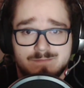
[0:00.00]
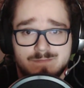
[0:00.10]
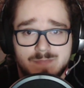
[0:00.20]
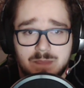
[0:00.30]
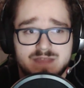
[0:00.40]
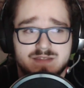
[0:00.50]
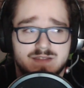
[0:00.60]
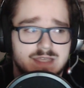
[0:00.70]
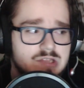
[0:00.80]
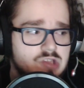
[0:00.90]

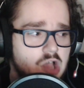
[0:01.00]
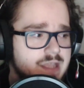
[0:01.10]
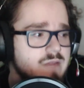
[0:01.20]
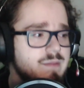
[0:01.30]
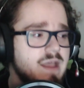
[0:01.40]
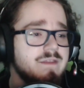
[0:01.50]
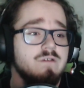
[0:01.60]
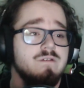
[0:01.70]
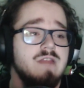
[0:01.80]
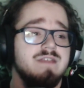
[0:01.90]
basically talking about their
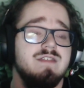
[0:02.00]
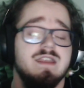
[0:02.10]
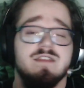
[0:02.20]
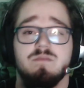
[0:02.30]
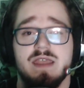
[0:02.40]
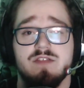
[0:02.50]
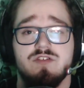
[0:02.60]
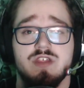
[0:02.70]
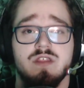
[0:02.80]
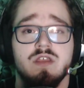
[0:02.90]
next
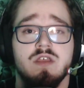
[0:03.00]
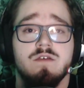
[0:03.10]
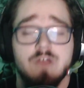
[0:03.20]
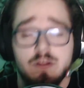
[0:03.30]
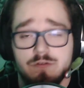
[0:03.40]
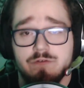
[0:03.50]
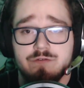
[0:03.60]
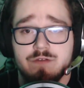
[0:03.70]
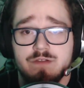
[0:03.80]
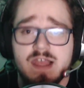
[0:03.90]
expansion for Elder Scrolls
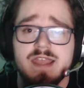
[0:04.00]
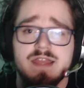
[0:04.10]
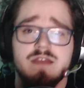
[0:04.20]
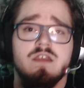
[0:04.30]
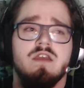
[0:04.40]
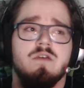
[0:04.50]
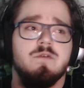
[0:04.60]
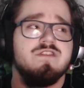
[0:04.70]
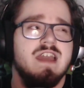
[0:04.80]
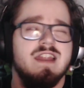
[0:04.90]
Online, which
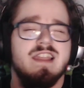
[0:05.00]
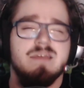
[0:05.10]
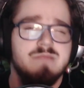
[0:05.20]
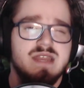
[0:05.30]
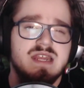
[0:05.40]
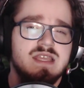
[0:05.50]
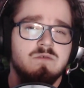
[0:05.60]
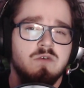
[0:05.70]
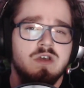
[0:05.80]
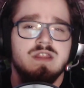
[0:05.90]
is kind of like a mini one. Like,